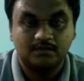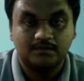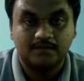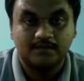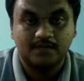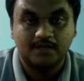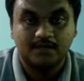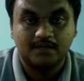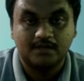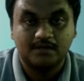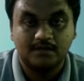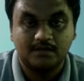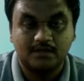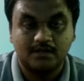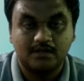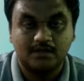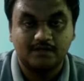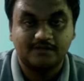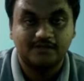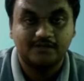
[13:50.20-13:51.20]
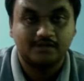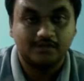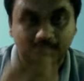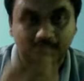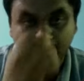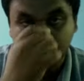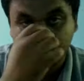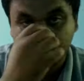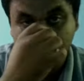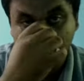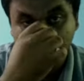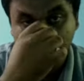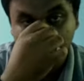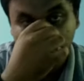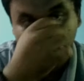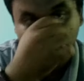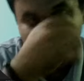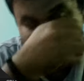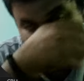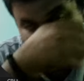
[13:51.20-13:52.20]

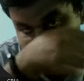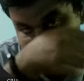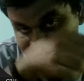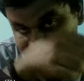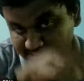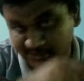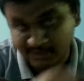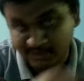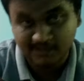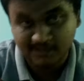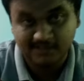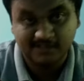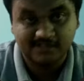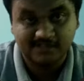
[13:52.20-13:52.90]
background color for the